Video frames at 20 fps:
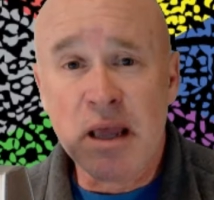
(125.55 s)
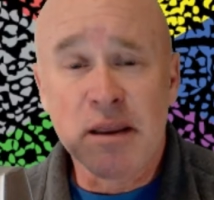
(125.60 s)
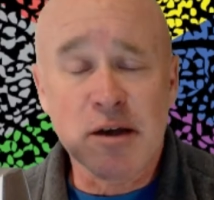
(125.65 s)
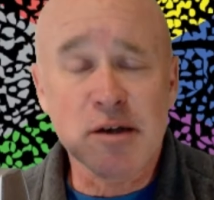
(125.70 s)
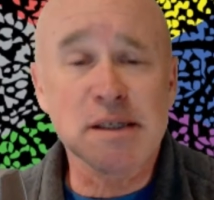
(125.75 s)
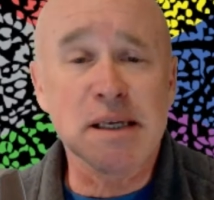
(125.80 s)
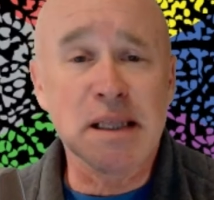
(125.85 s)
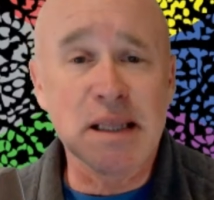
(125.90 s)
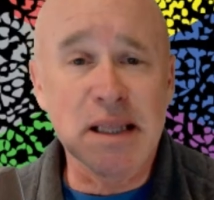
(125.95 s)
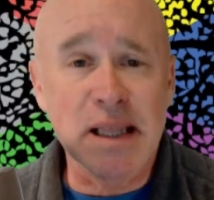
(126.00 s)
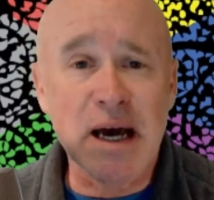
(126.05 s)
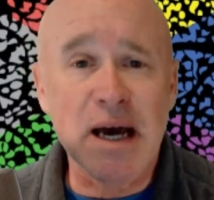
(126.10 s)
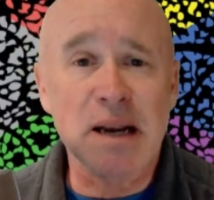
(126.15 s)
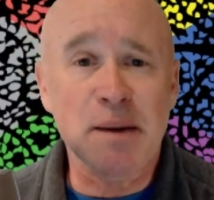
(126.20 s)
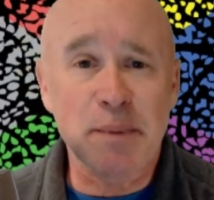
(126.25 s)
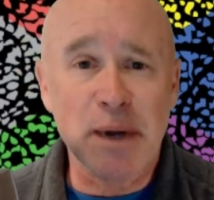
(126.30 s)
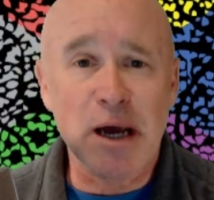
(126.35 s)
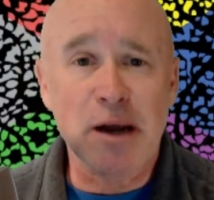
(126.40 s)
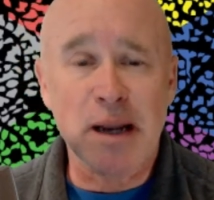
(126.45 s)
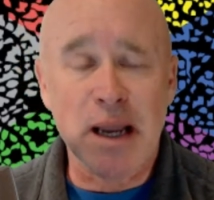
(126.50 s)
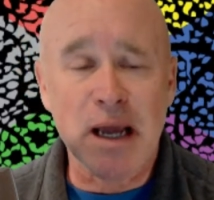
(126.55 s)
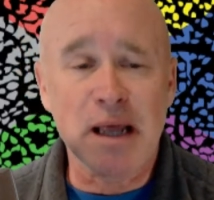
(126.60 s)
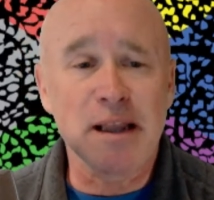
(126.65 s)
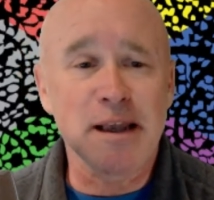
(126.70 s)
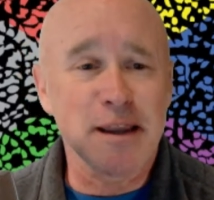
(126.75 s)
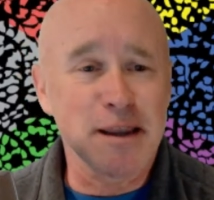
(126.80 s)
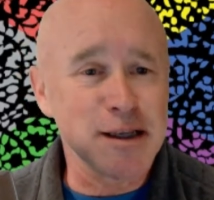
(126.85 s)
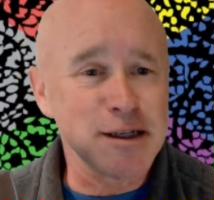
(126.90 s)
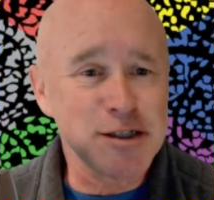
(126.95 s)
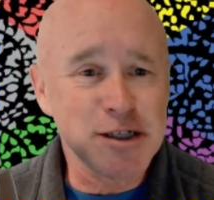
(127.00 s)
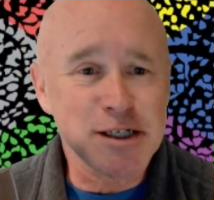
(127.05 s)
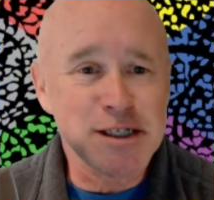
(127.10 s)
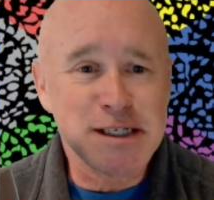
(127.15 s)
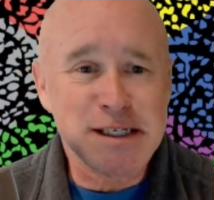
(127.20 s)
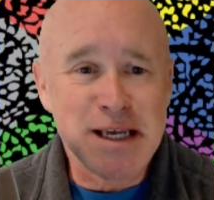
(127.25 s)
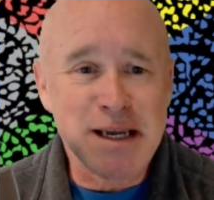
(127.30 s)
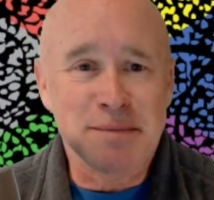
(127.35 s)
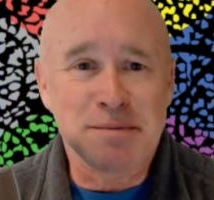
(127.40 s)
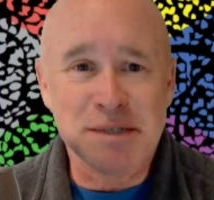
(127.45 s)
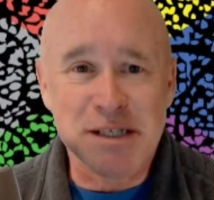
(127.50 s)
There's a lot about Allie that
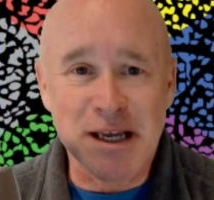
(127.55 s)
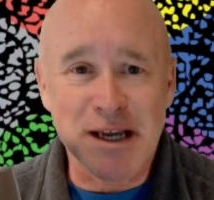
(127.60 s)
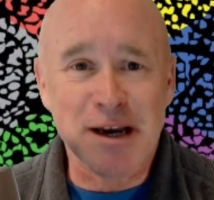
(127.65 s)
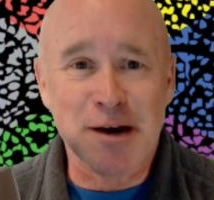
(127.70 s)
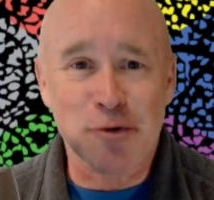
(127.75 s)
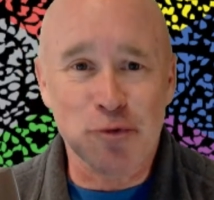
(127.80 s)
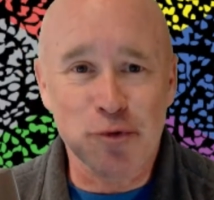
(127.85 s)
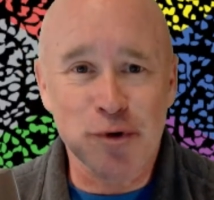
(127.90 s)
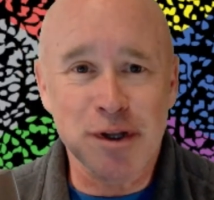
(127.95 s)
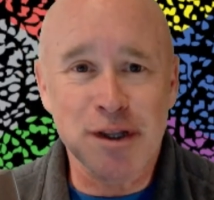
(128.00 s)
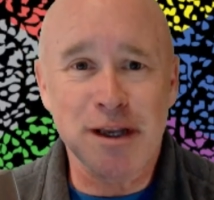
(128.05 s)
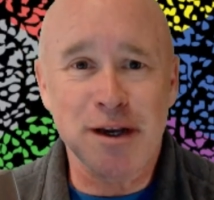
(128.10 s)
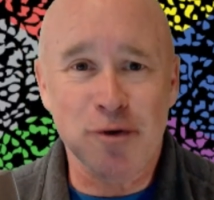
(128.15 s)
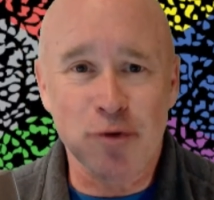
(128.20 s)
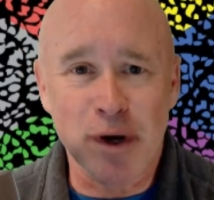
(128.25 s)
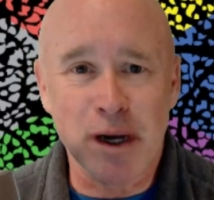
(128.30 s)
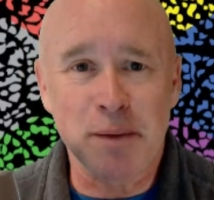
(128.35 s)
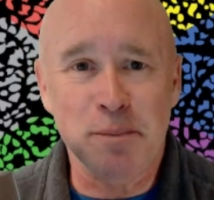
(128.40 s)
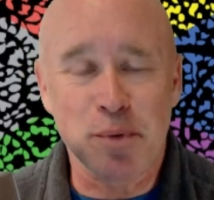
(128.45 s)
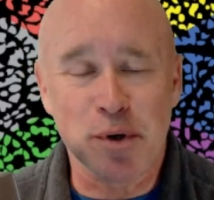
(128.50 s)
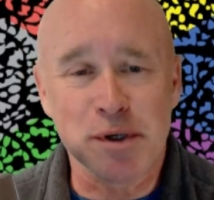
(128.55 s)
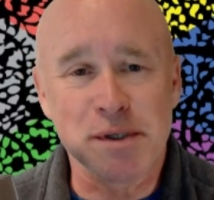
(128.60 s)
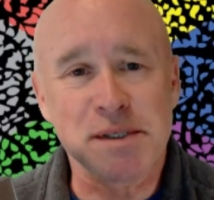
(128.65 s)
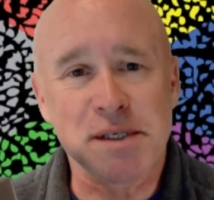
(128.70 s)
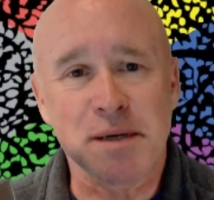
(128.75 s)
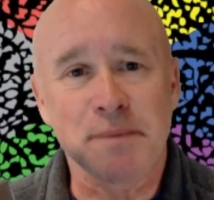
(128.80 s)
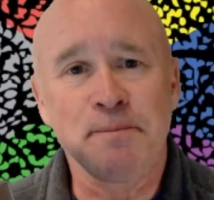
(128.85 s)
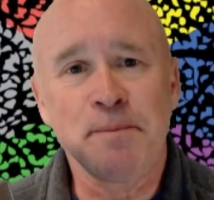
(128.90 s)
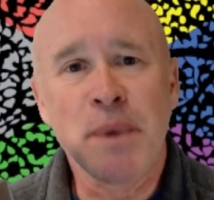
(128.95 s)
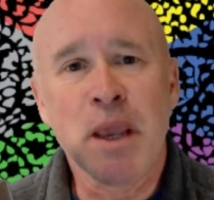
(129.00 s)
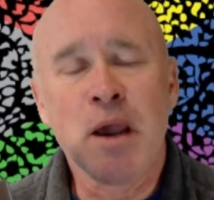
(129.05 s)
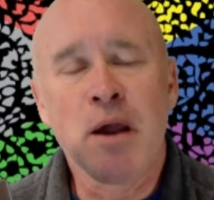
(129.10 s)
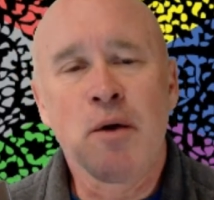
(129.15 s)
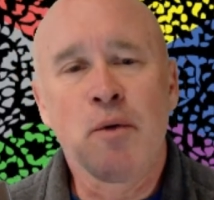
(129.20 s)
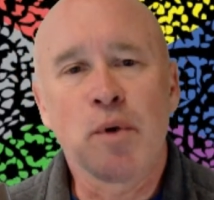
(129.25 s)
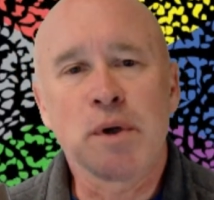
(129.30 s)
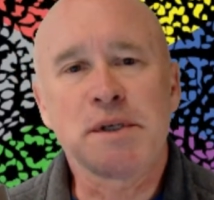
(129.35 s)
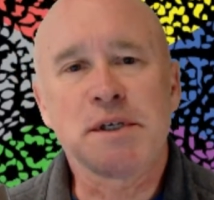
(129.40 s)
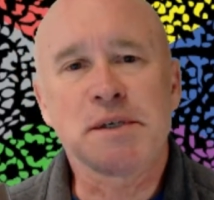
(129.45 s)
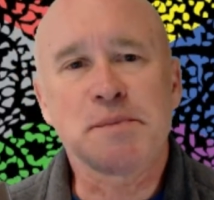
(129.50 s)
just seems like a really great person,
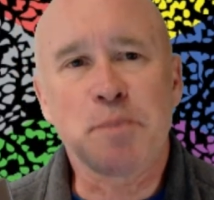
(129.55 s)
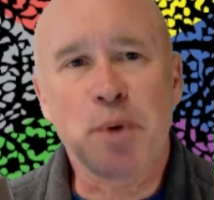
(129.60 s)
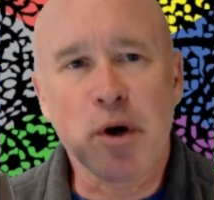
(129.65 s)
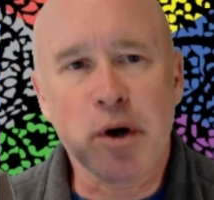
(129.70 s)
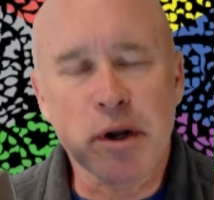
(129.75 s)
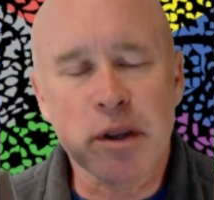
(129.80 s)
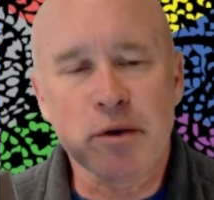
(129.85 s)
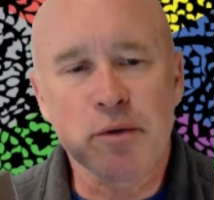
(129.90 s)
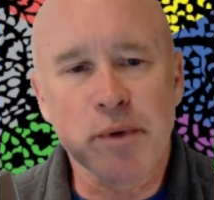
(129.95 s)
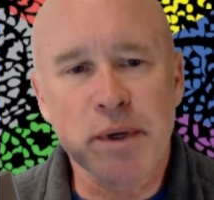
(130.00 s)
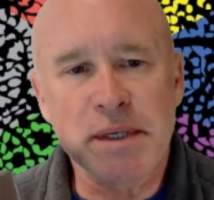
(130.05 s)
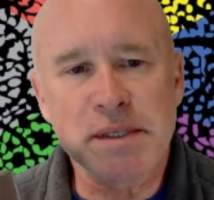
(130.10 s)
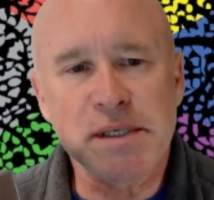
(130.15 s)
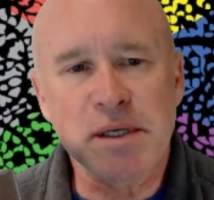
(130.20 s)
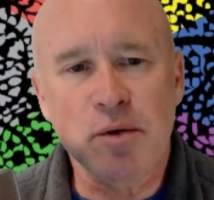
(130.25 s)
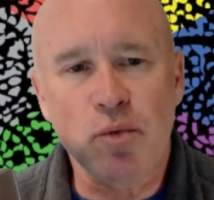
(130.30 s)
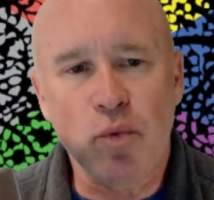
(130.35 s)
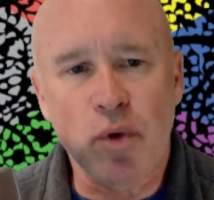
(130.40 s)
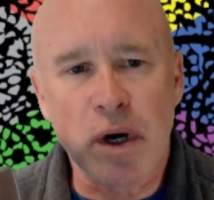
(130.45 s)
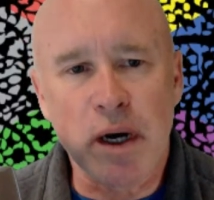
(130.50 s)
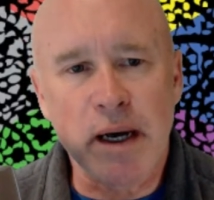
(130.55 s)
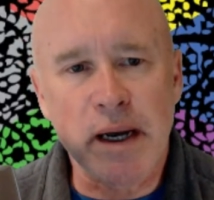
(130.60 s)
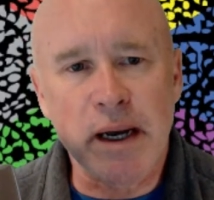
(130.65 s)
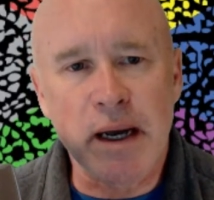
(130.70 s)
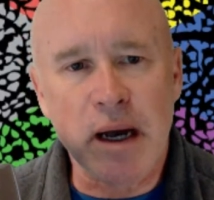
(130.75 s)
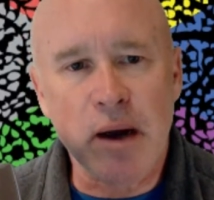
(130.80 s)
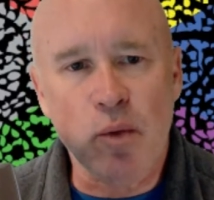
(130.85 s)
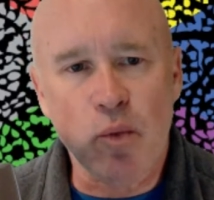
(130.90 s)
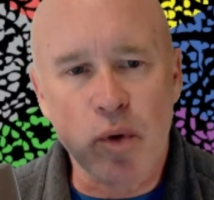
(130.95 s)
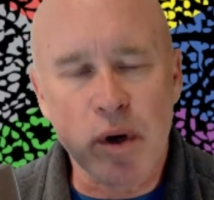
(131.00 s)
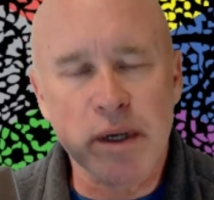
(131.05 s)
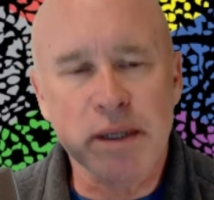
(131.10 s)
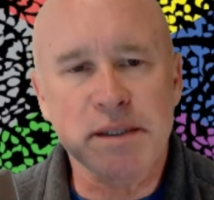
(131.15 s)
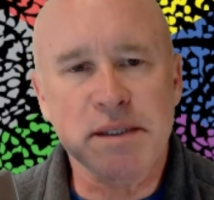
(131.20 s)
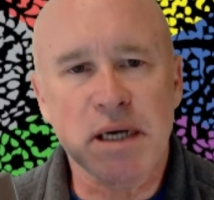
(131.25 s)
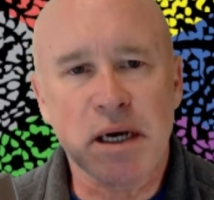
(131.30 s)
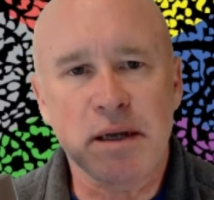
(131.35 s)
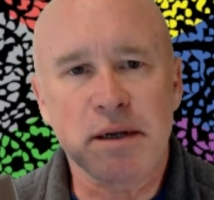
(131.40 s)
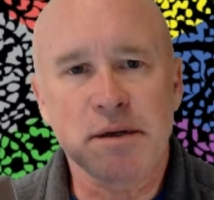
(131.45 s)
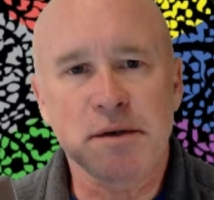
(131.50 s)
which is part of the reason why I wanted
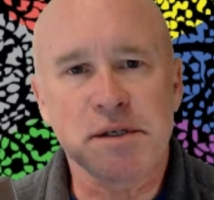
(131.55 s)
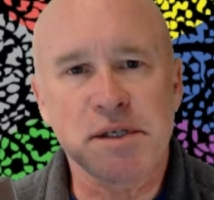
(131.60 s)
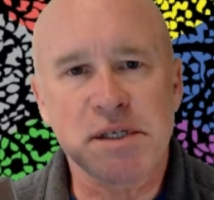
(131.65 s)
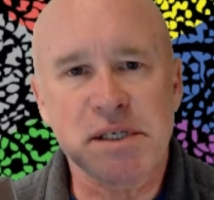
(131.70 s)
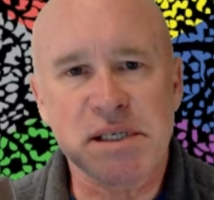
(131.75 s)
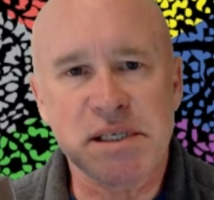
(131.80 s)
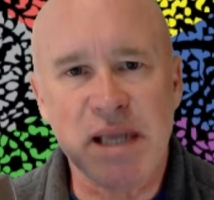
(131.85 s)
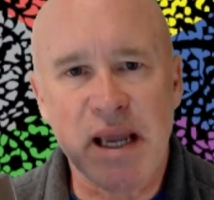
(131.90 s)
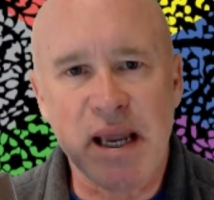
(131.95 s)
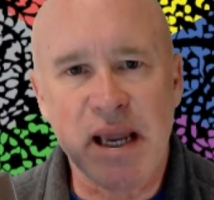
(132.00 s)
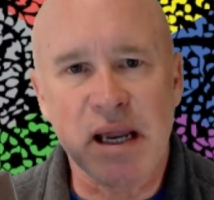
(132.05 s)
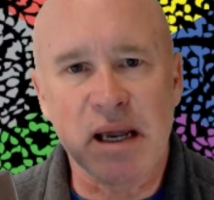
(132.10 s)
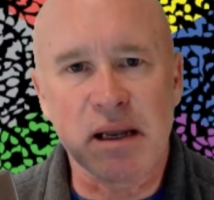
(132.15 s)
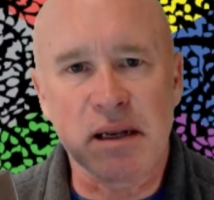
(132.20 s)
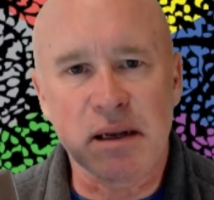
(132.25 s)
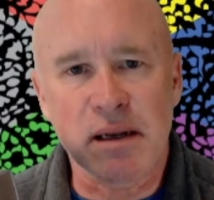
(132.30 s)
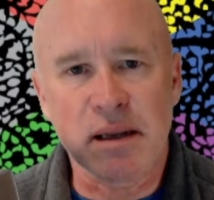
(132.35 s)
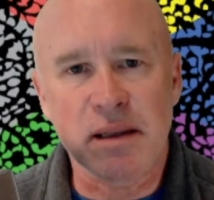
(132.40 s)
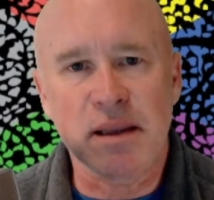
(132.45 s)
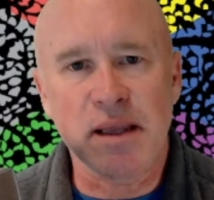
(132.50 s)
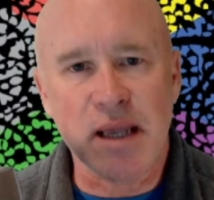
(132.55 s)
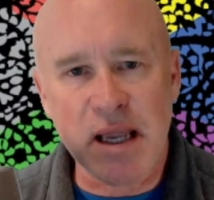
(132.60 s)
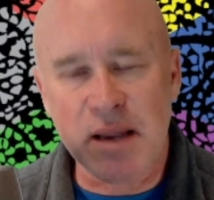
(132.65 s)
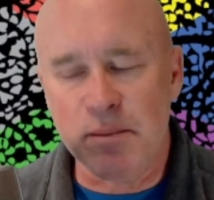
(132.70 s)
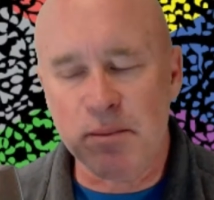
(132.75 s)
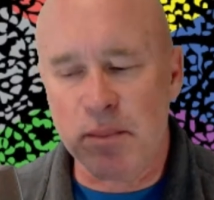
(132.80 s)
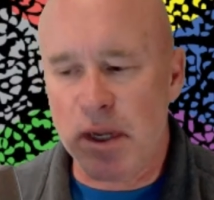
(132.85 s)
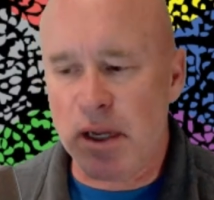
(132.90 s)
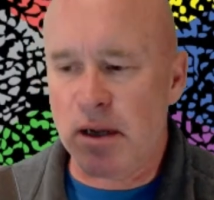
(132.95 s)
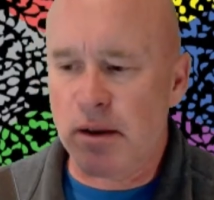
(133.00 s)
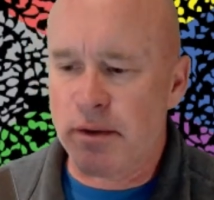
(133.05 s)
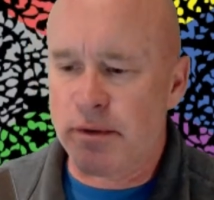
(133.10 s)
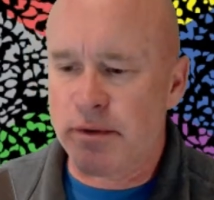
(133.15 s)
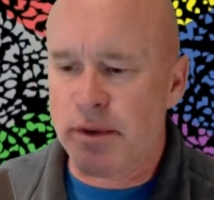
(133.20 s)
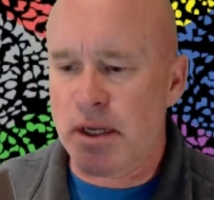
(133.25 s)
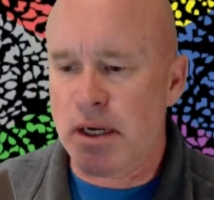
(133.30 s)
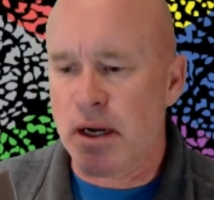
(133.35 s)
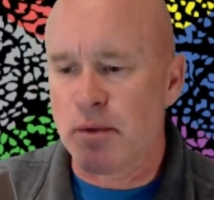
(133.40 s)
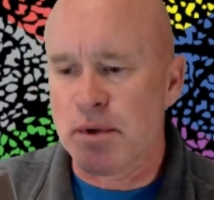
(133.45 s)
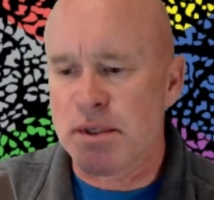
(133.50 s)
to understand the email
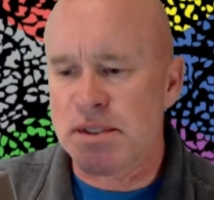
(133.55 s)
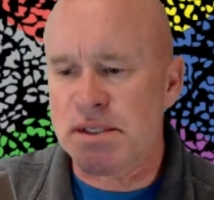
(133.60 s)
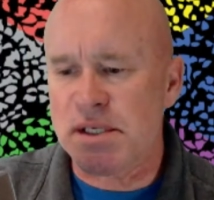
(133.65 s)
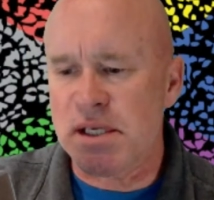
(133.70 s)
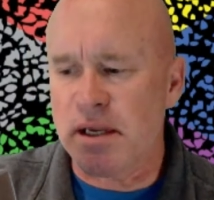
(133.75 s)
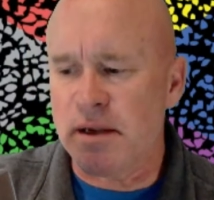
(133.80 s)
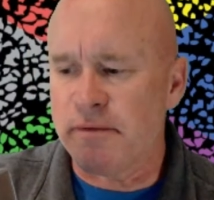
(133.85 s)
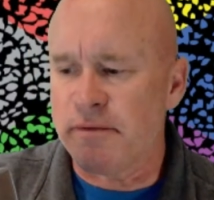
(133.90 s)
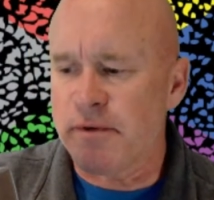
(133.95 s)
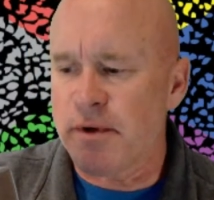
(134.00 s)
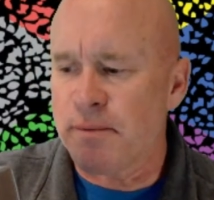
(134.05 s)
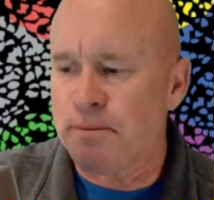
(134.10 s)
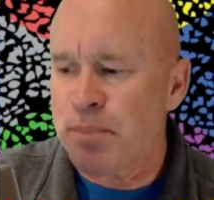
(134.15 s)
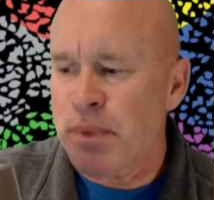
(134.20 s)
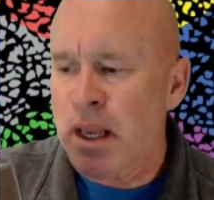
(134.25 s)
that I received.